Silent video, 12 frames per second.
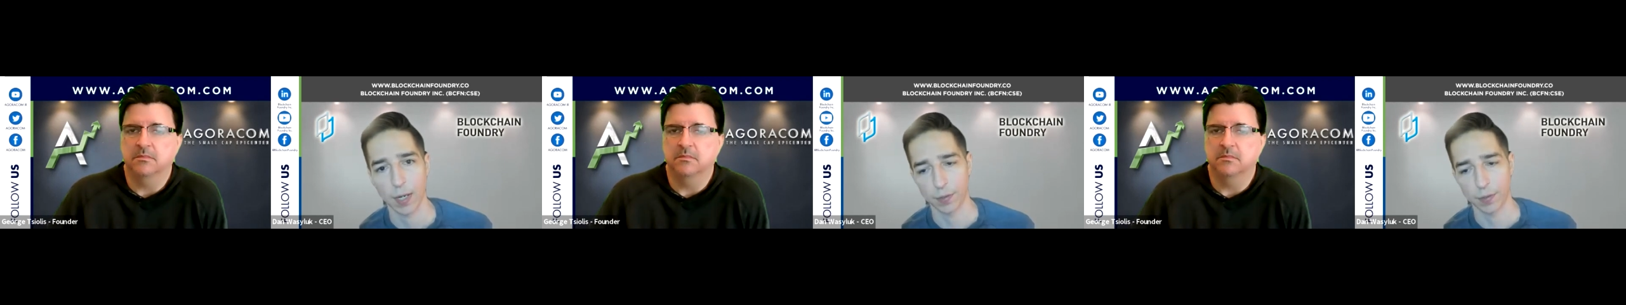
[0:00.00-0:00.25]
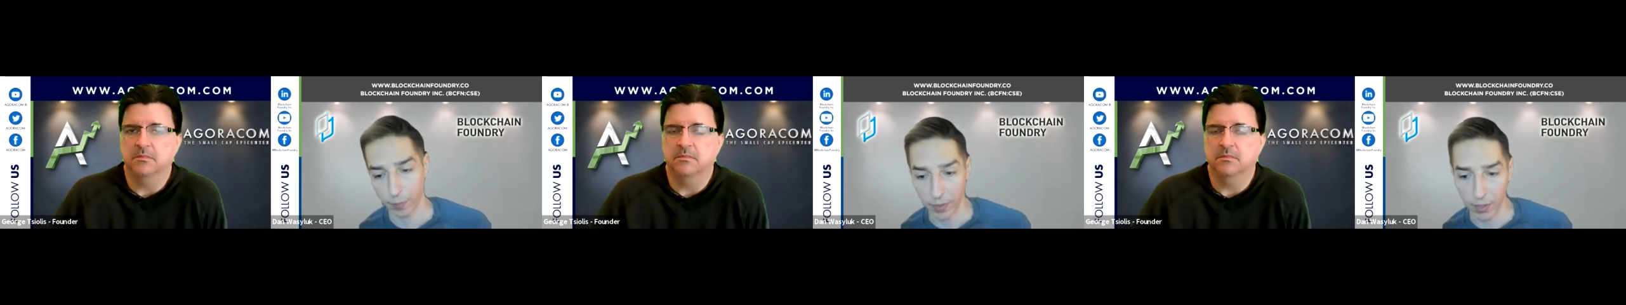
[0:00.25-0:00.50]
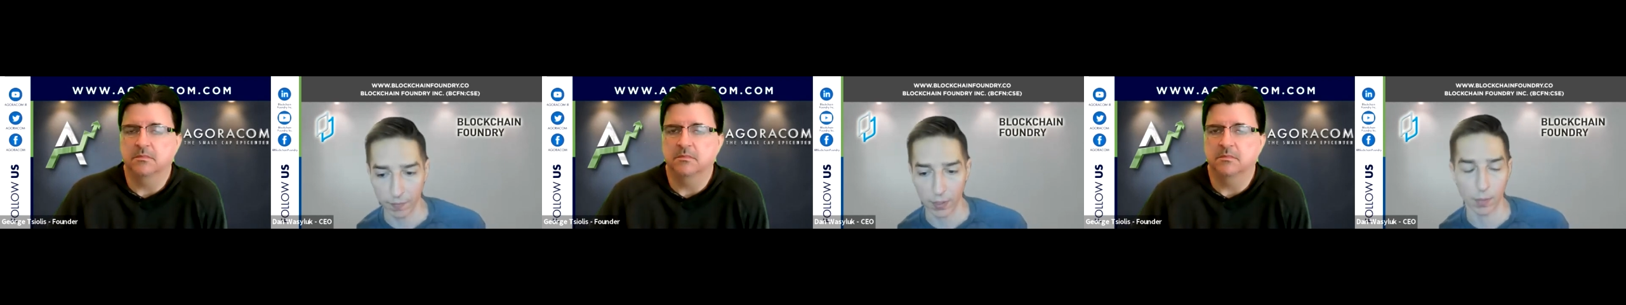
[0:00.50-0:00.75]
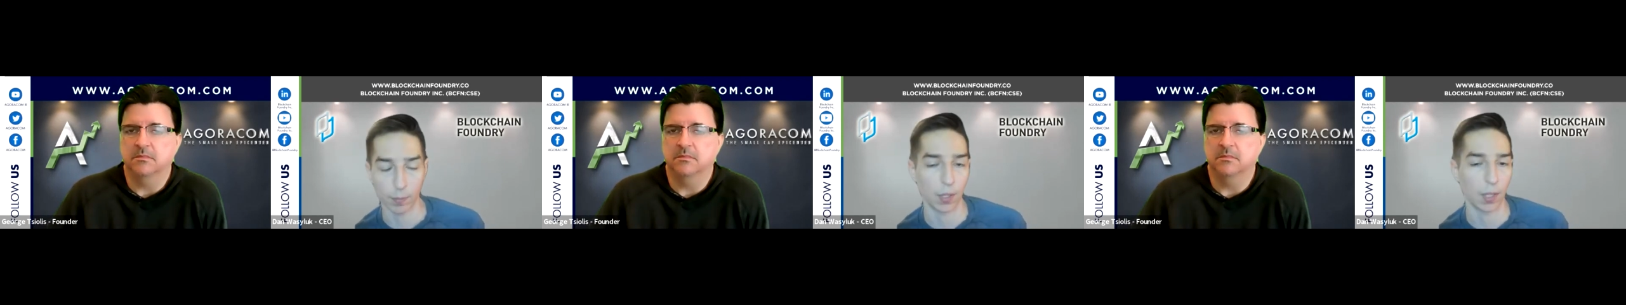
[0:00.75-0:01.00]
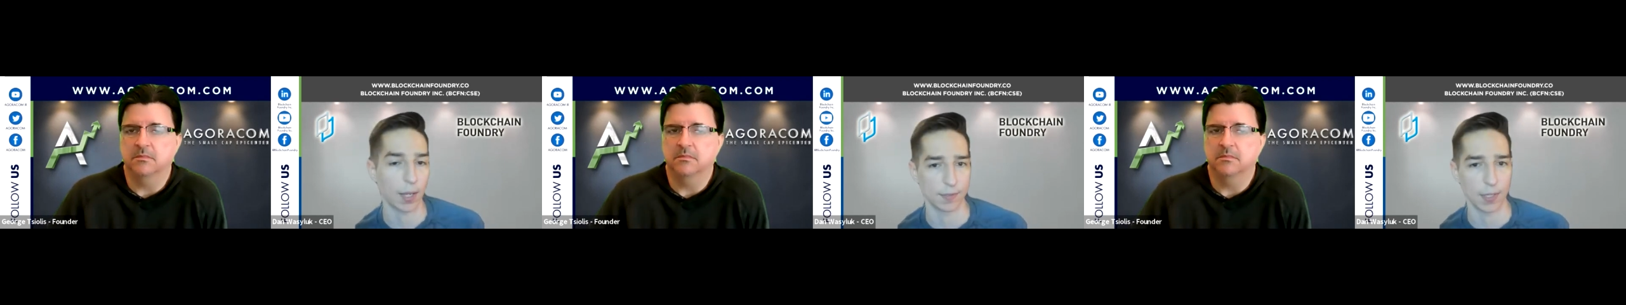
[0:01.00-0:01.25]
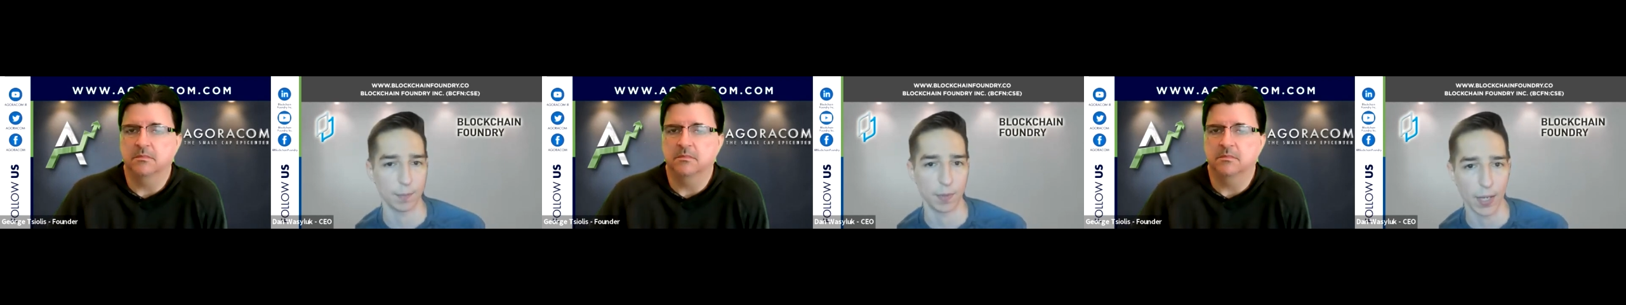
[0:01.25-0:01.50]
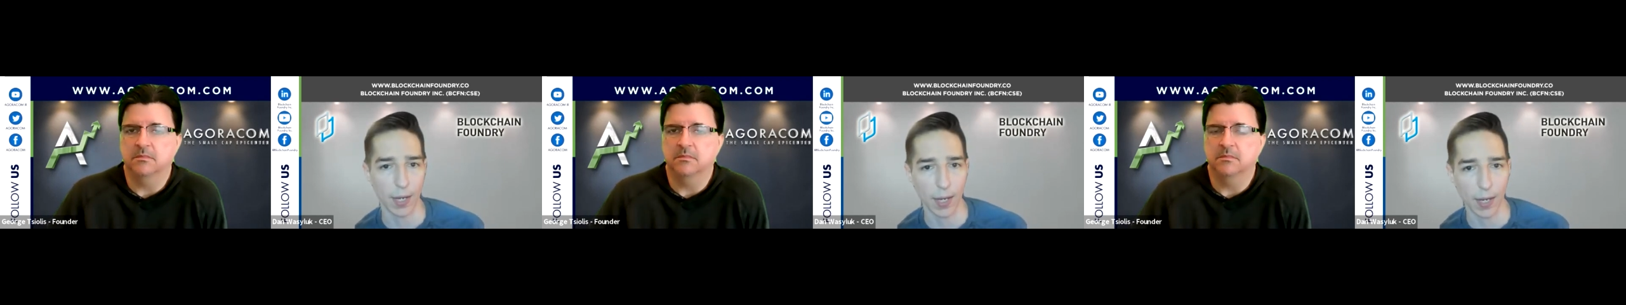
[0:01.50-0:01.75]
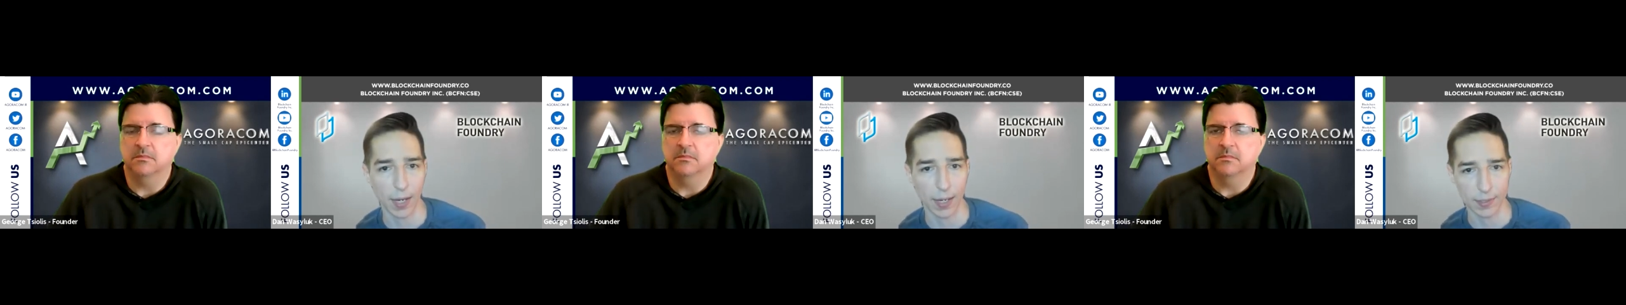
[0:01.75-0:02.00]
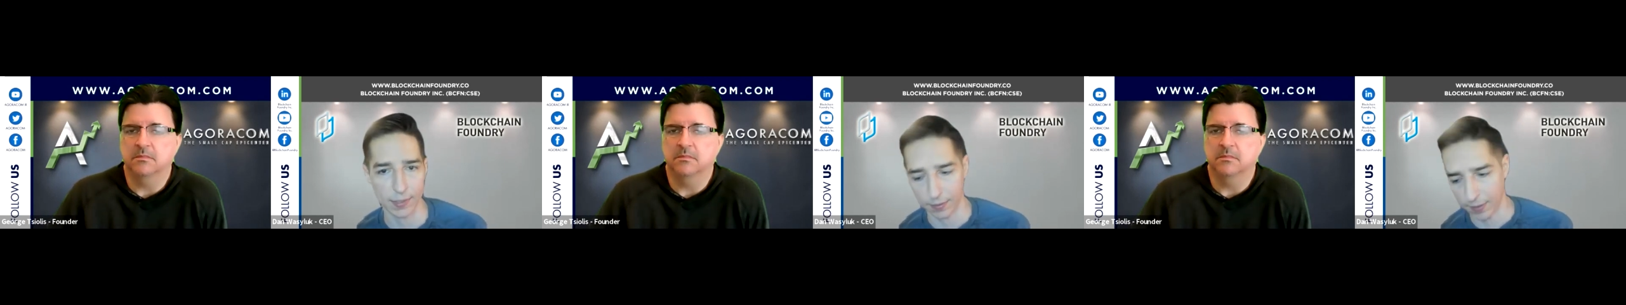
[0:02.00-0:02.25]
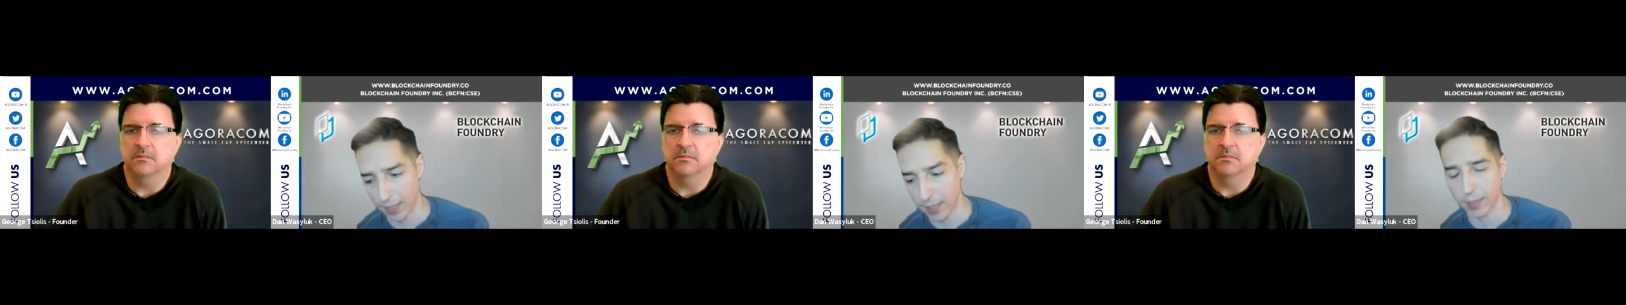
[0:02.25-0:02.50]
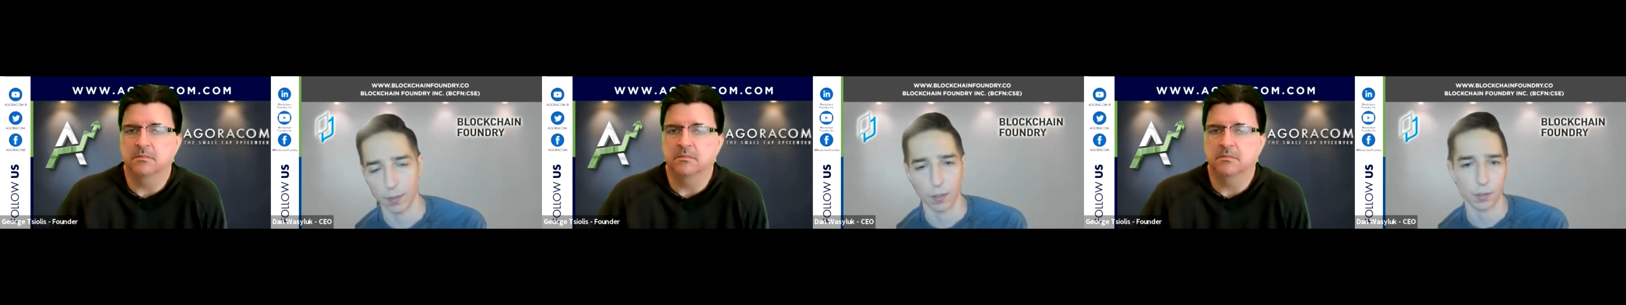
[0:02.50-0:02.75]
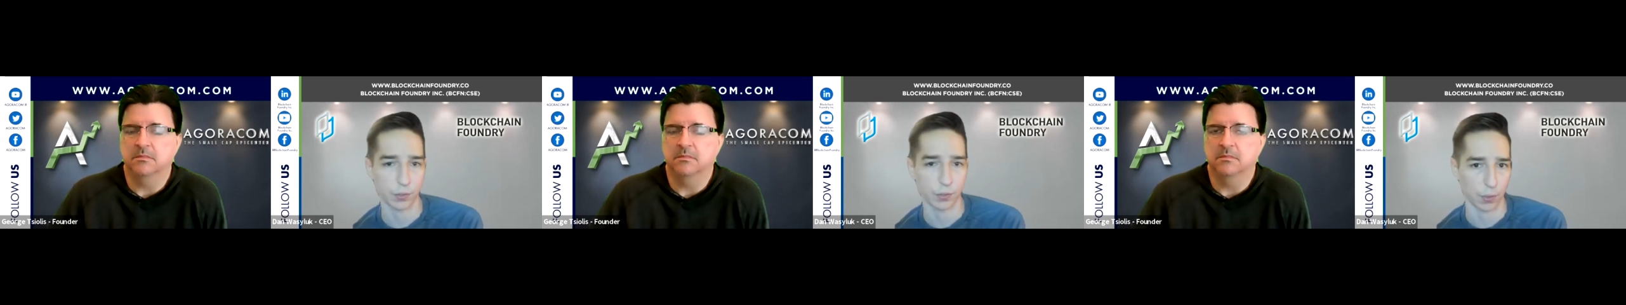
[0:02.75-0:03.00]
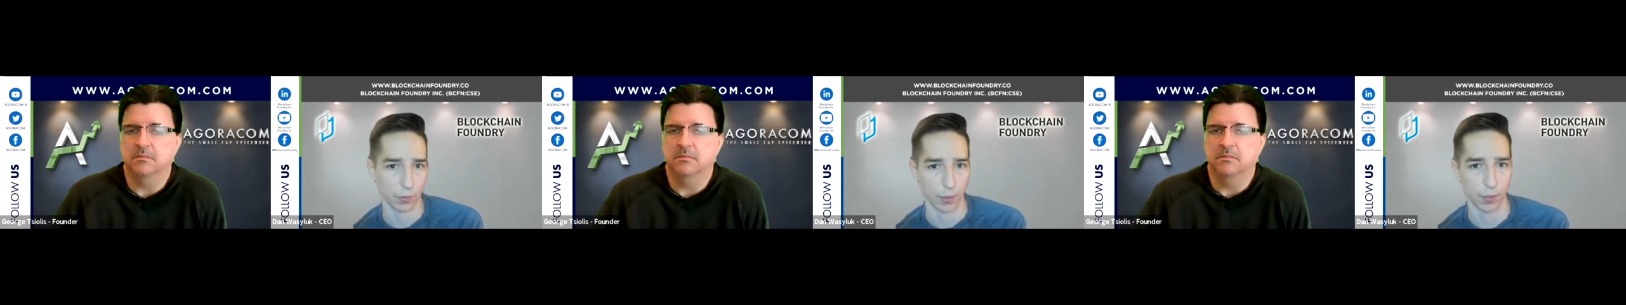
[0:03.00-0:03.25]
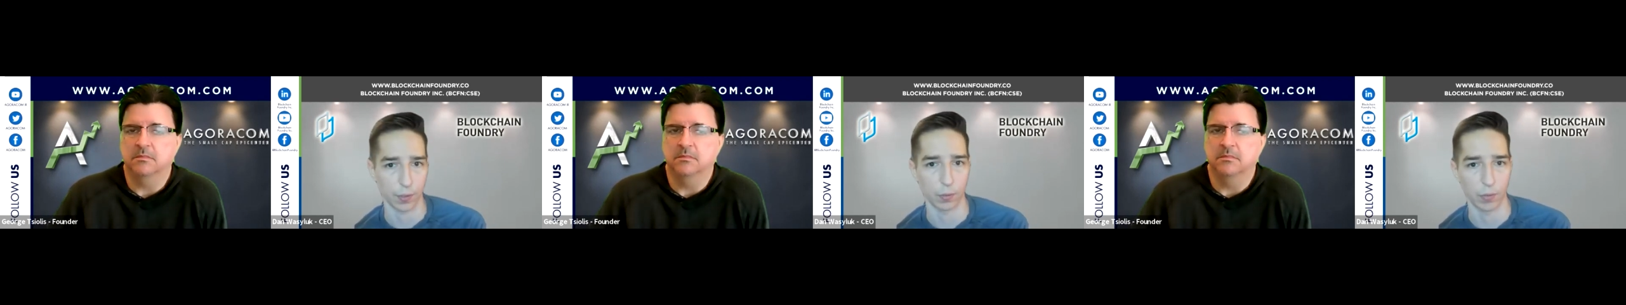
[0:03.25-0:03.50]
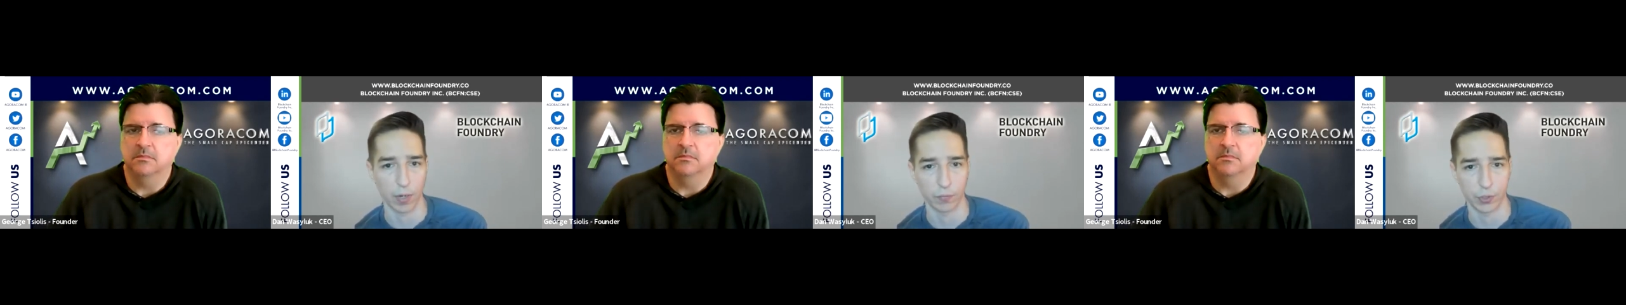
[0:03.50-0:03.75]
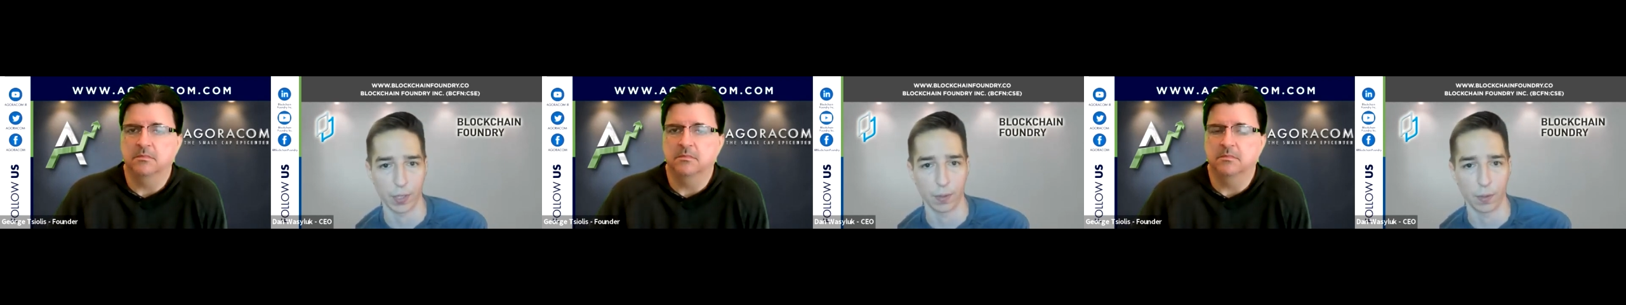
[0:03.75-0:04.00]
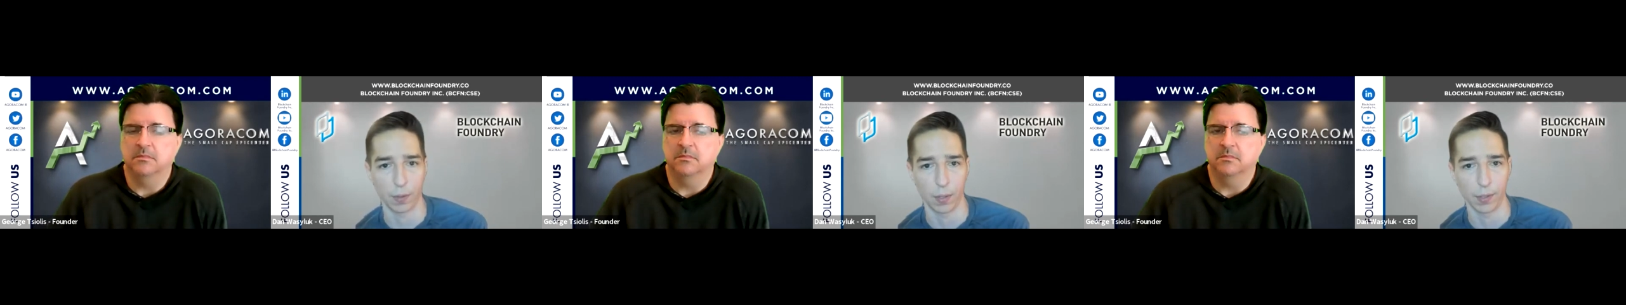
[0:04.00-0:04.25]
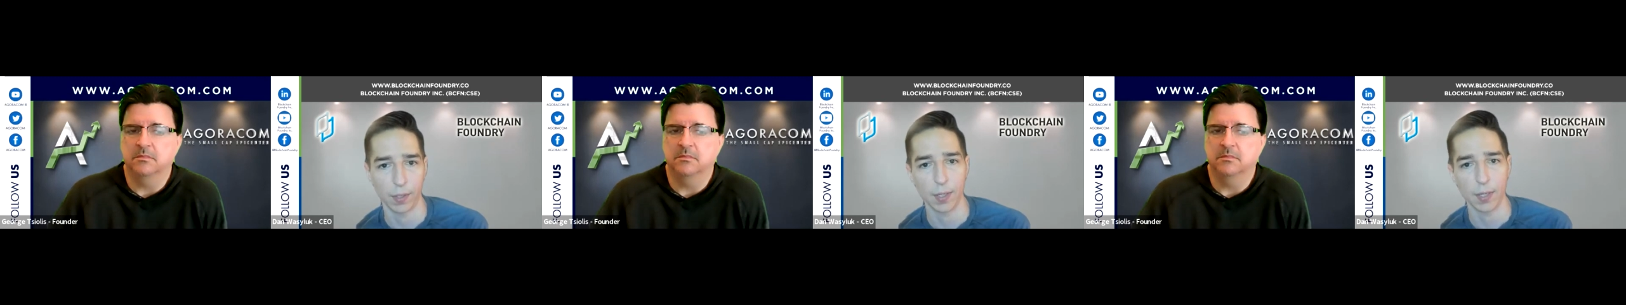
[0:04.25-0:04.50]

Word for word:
Speaker 1: they'll be available as APIs that they can also earn a rev share on,